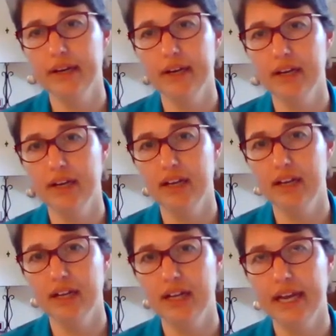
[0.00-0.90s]

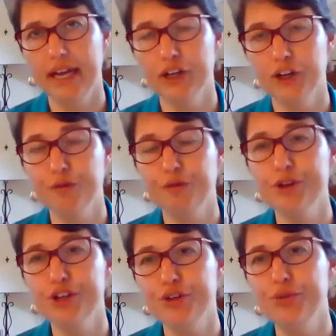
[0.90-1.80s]
and good
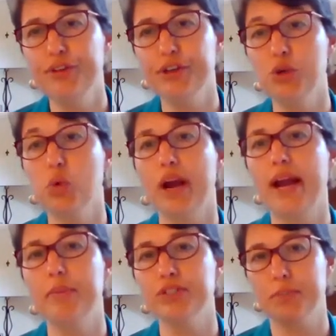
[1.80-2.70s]
for you that you were
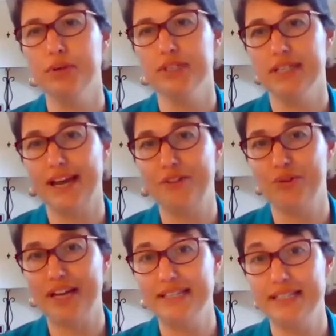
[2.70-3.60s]
able to put together
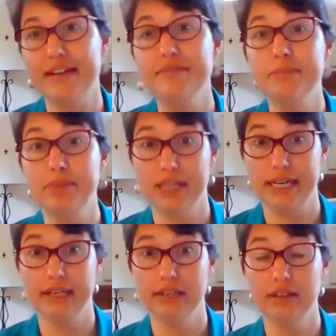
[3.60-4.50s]
that safety
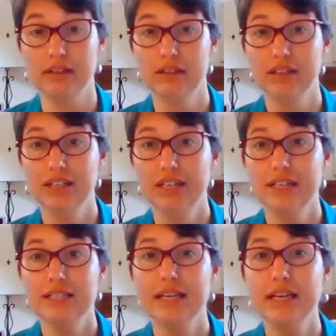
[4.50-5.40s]
plan
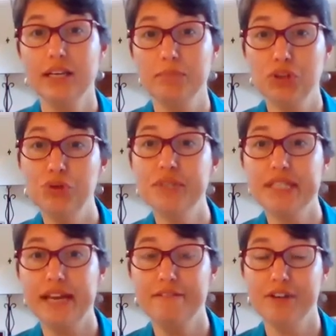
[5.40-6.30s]
to keep you
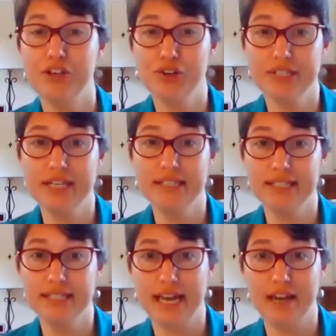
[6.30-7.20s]
safe and your son
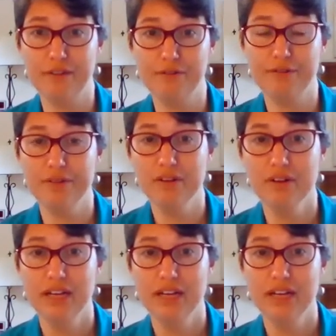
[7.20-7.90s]
safe,